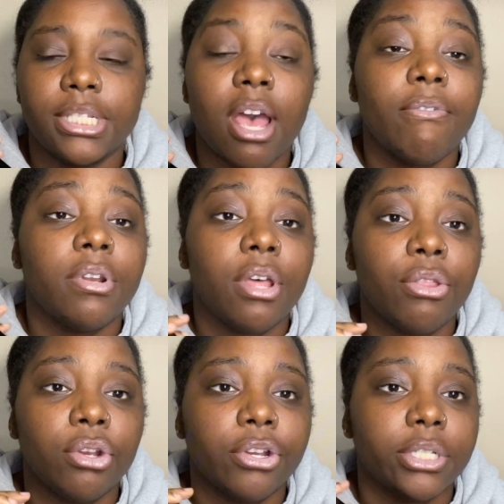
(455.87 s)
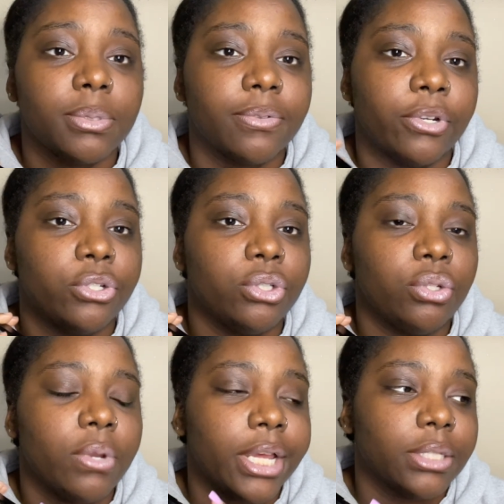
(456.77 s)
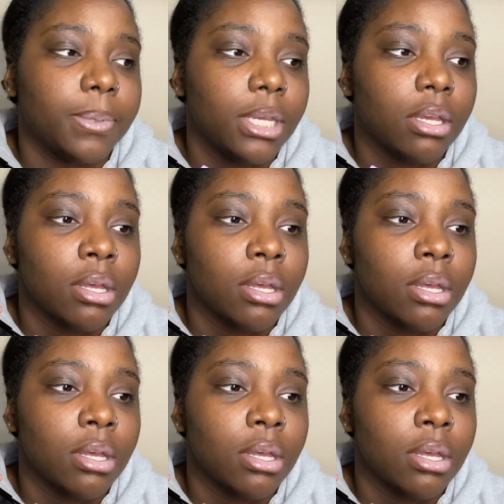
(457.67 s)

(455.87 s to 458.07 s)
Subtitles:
So I have another Christmas photo shoot to do next week.